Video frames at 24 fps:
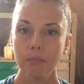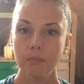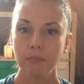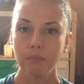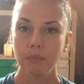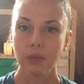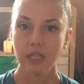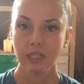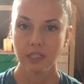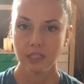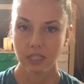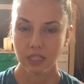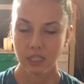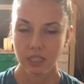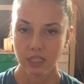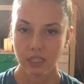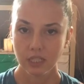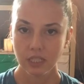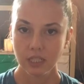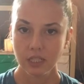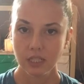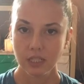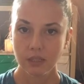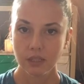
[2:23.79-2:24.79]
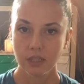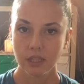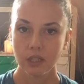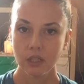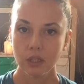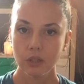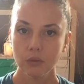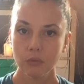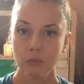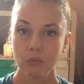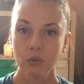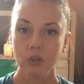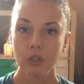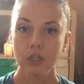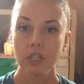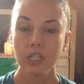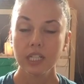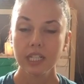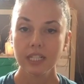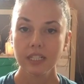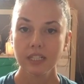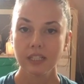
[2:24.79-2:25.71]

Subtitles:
bandhas, the word in